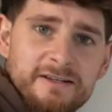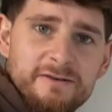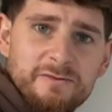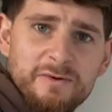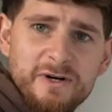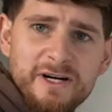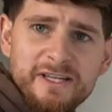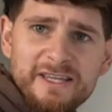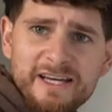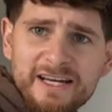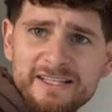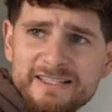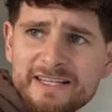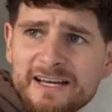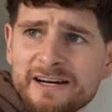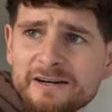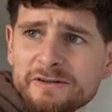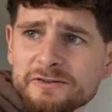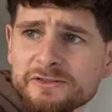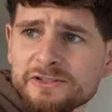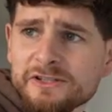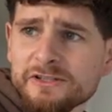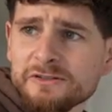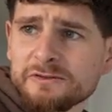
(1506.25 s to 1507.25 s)
to work that
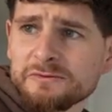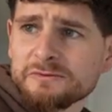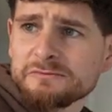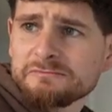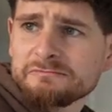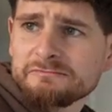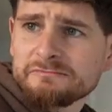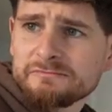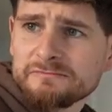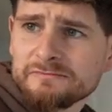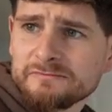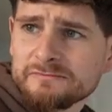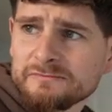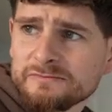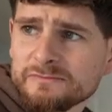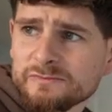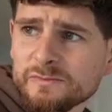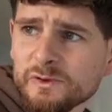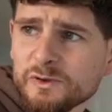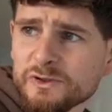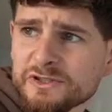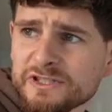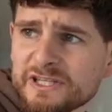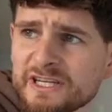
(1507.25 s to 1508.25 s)
out, so
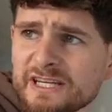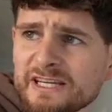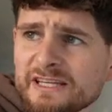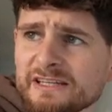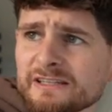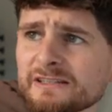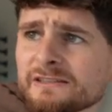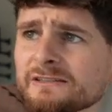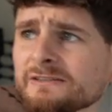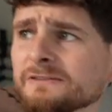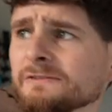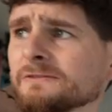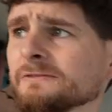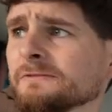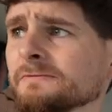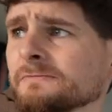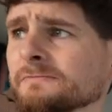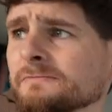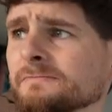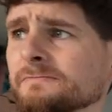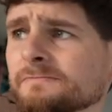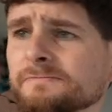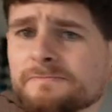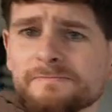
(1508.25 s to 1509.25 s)
we'll see.
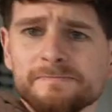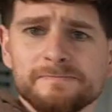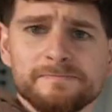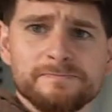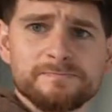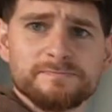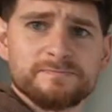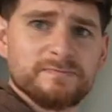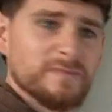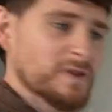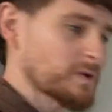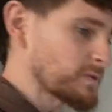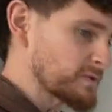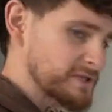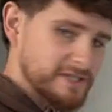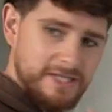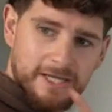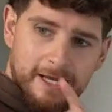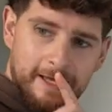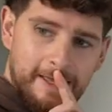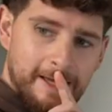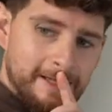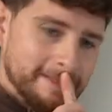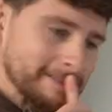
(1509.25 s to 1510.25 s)
We'll
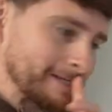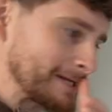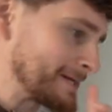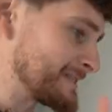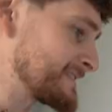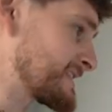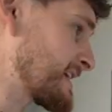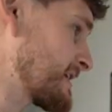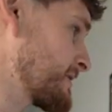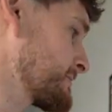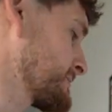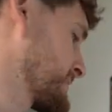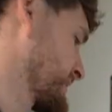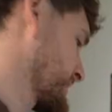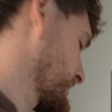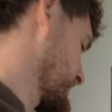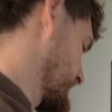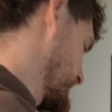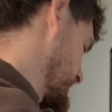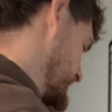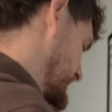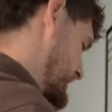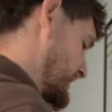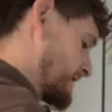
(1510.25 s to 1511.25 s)
see how that turns out, but
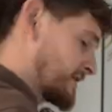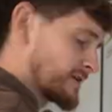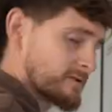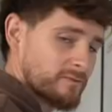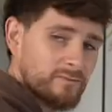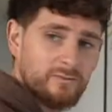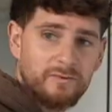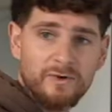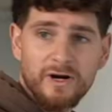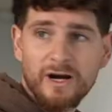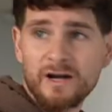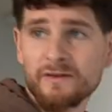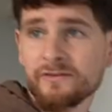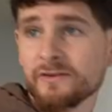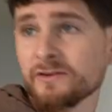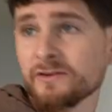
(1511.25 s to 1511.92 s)
I've